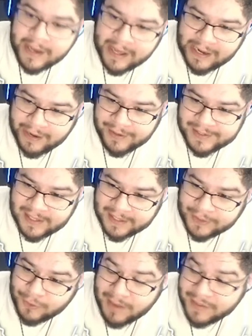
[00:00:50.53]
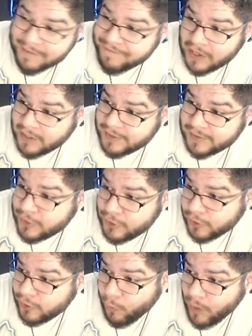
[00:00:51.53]
And I was like, you motherfucker, so you
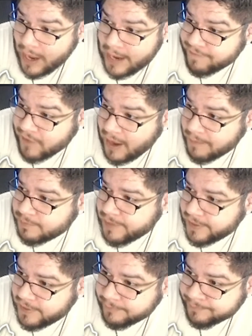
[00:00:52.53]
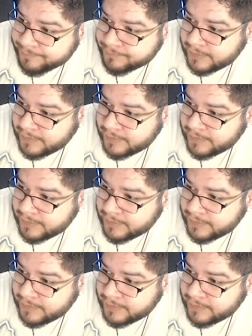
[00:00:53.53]
don't know why a Phob is better?